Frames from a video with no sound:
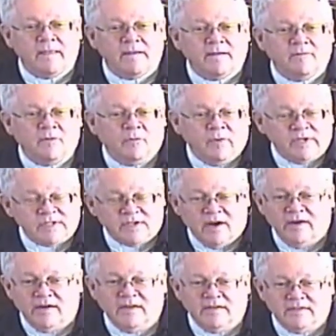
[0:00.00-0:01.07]
When we
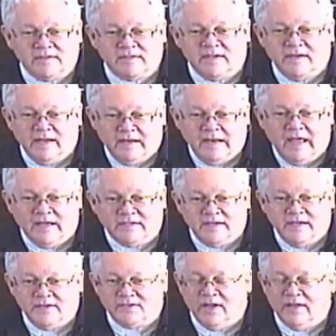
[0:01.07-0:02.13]
started sitting next to
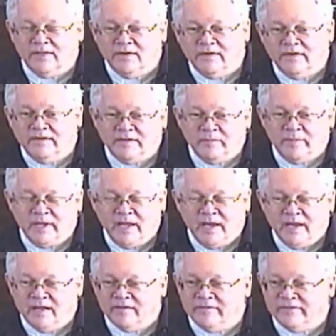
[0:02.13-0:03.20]
each other at the
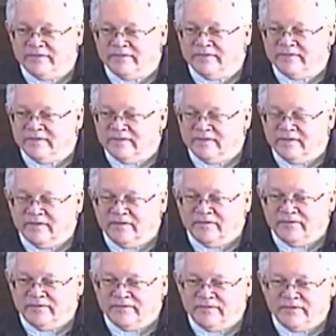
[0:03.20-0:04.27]
beginning of
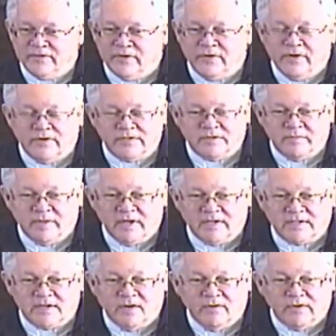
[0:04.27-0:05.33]
2 years of
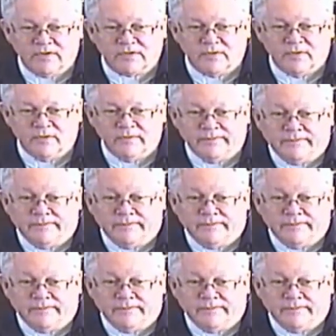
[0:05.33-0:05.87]
ministerial school,